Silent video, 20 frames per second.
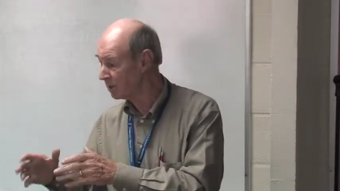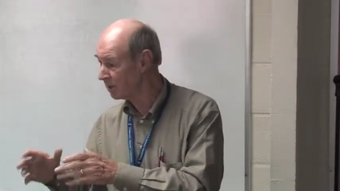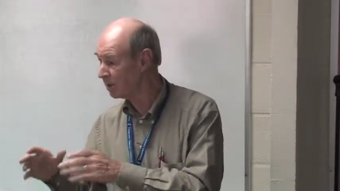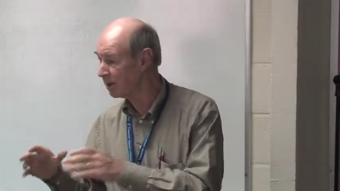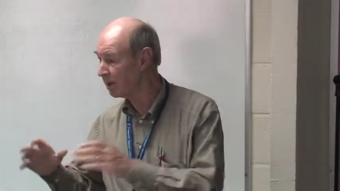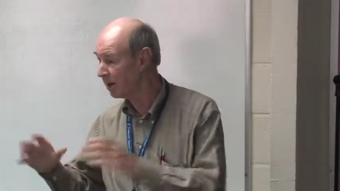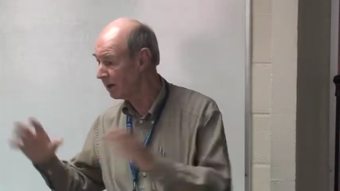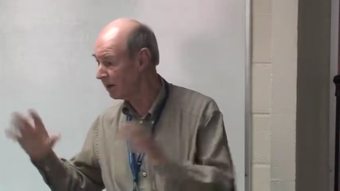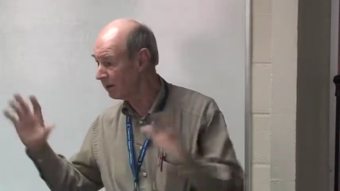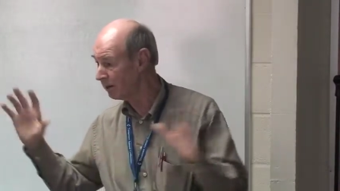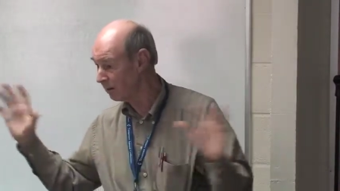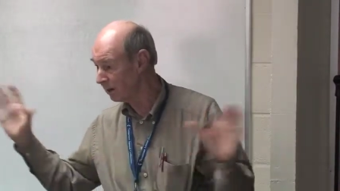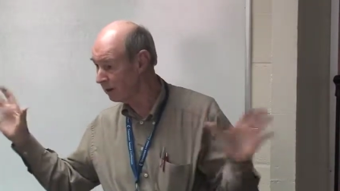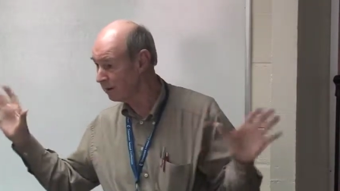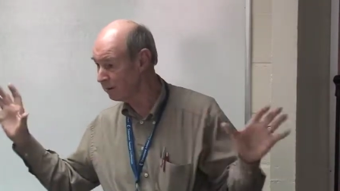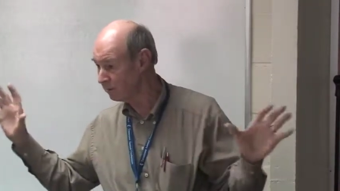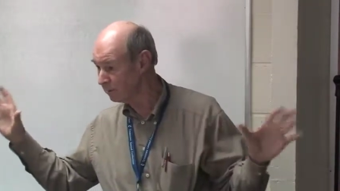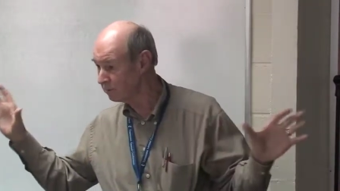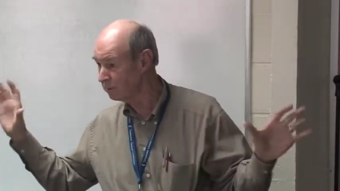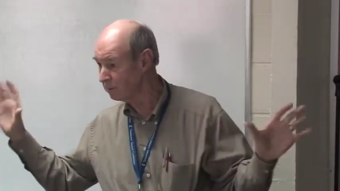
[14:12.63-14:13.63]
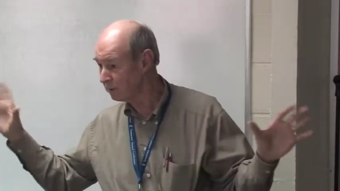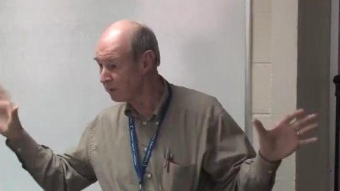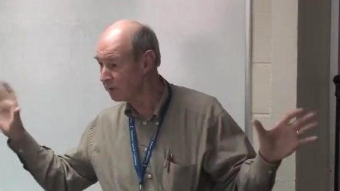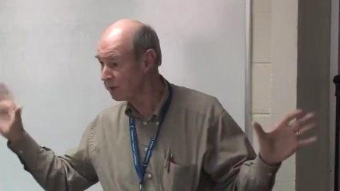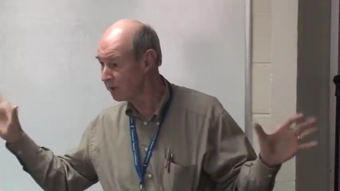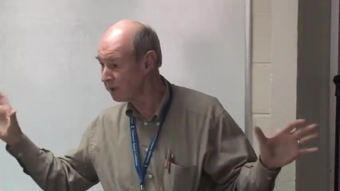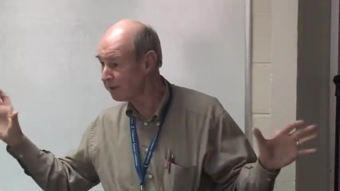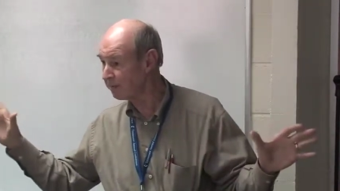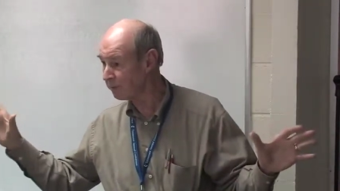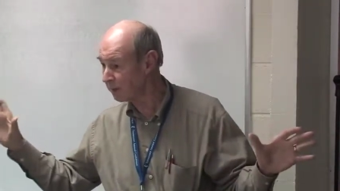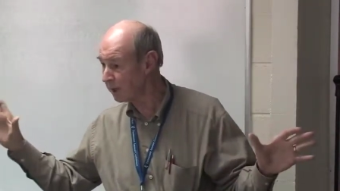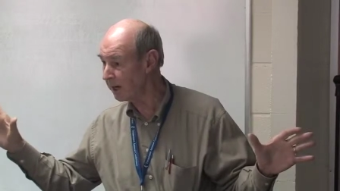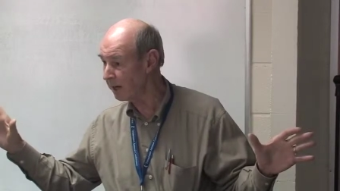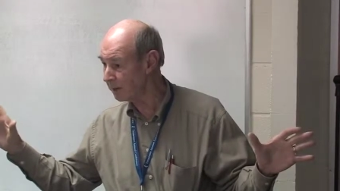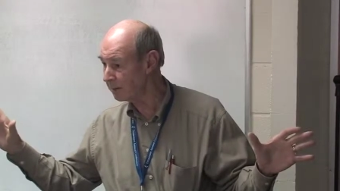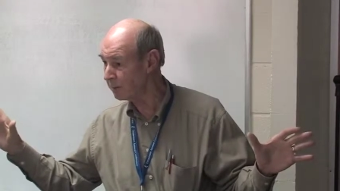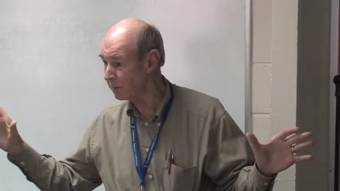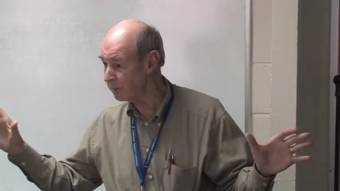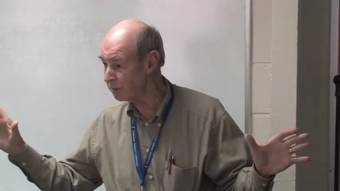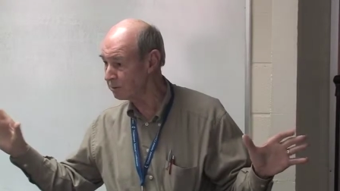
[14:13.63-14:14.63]
today are really different
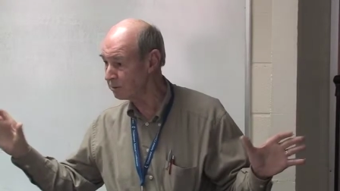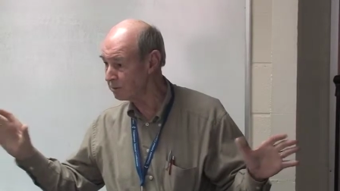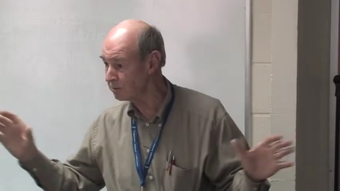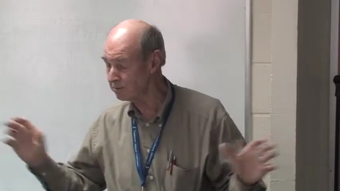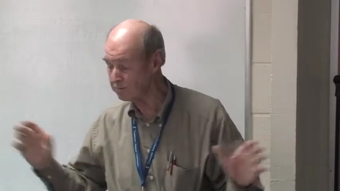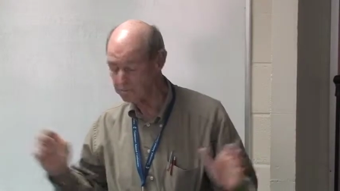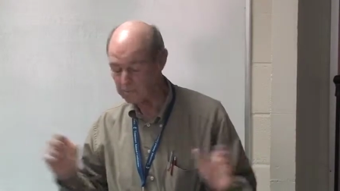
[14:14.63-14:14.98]
animals.